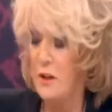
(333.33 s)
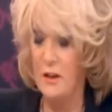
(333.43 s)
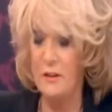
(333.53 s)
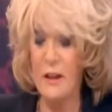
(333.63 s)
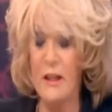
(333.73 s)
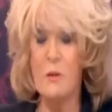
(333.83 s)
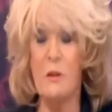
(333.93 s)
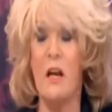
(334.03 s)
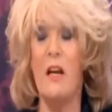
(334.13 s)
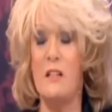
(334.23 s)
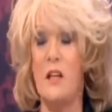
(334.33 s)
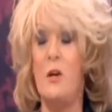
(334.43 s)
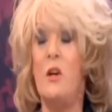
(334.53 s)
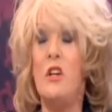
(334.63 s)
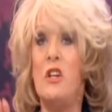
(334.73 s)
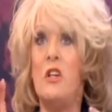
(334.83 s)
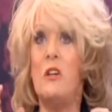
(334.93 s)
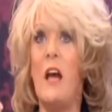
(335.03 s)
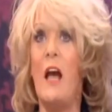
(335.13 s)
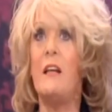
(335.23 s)
The thing is, the diet, so you
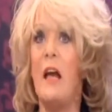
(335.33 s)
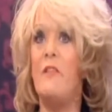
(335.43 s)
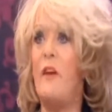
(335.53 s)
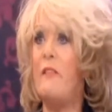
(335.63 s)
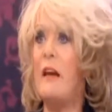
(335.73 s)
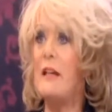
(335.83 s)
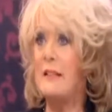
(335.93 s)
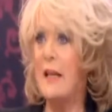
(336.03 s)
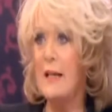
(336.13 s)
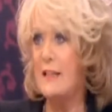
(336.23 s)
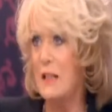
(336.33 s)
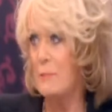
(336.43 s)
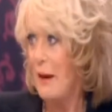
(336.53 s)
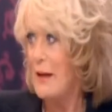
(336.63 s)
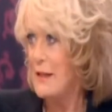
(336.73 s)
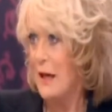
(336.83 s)
can get very excited by a